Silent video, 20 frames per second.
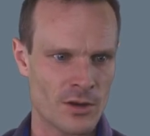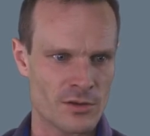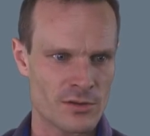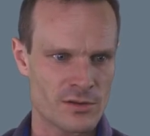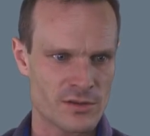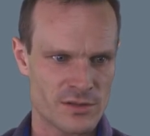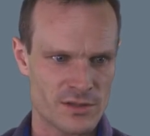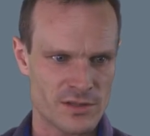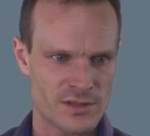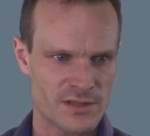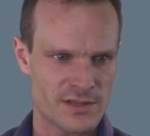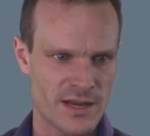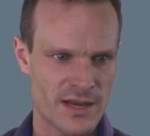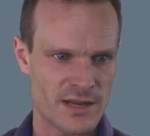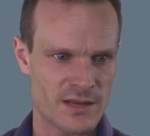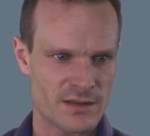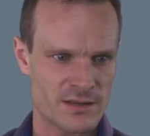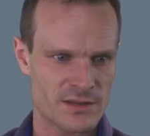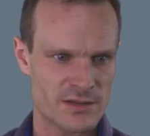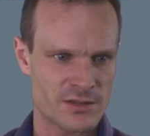
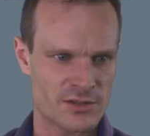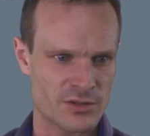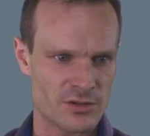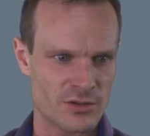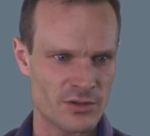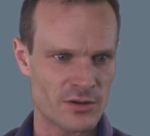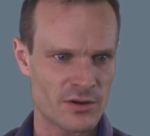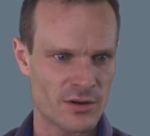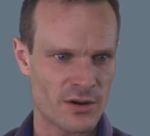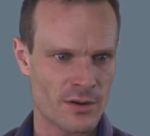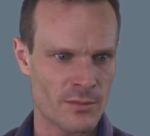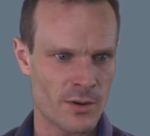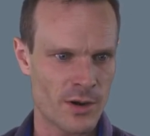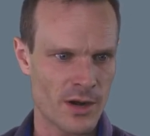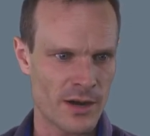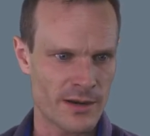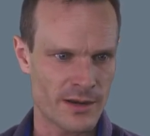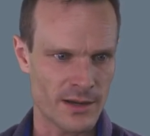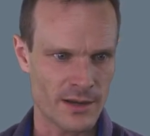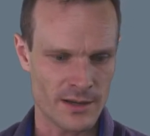Send student a
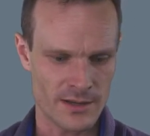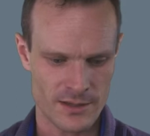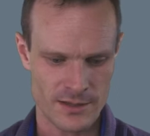reminder.